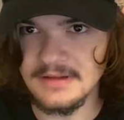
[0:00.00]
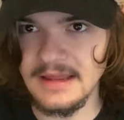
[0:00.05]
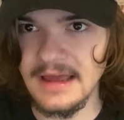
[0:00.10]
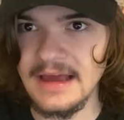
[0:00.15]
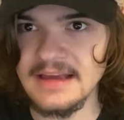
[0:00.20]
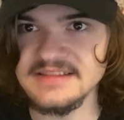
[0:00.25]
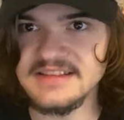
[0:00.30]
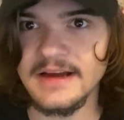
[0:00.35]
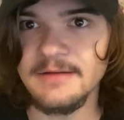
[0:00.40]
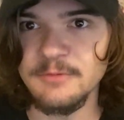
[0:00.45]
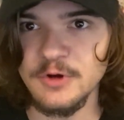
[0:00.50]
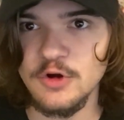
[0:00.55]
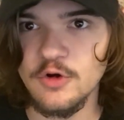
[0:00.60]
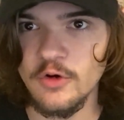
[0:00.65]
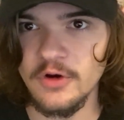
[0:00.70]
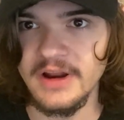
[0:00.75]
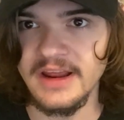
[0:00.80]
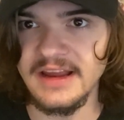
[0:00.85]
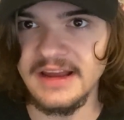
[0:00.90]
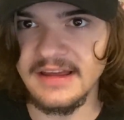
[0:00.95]
As I'm
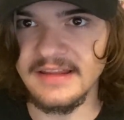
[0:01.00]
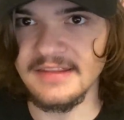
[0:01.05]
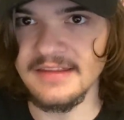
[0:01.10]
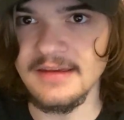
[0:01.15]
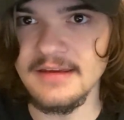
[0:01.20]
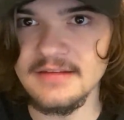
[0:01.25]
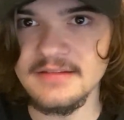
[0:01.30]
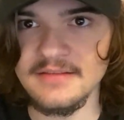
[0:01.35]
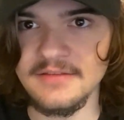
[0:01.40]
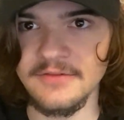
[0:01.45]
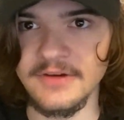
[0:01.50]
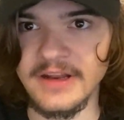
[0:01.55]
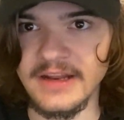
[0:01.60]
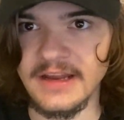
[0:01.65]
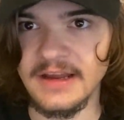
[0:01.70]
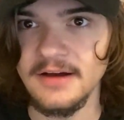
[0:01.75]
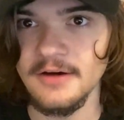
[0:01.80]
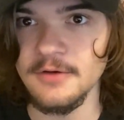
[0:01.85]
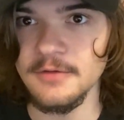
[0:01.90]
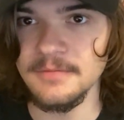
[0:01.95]
recording this
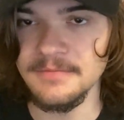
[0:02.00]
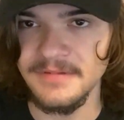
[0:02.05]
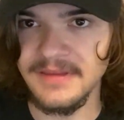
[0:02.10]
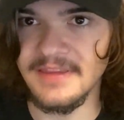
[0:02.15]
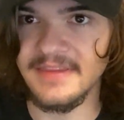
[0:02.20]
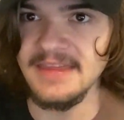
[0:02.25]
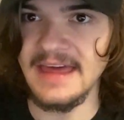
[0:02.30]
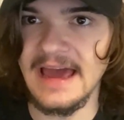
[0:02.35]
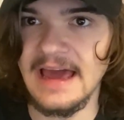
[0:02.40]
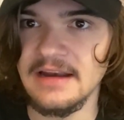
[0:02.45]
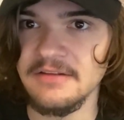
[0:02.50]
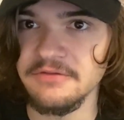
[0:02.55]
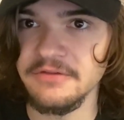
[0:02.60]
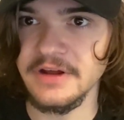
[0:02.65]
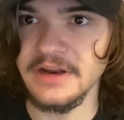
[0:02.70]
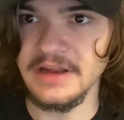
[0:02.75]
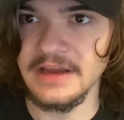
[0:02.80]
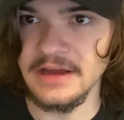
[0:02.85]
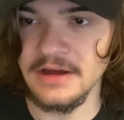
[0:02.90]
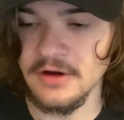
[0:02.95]
video, that
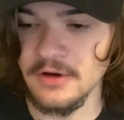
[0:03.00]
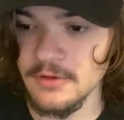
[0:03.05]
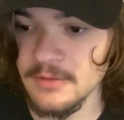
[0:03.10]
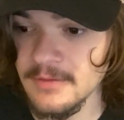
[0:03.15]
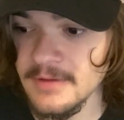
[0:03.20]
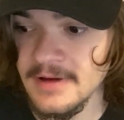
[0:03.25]
video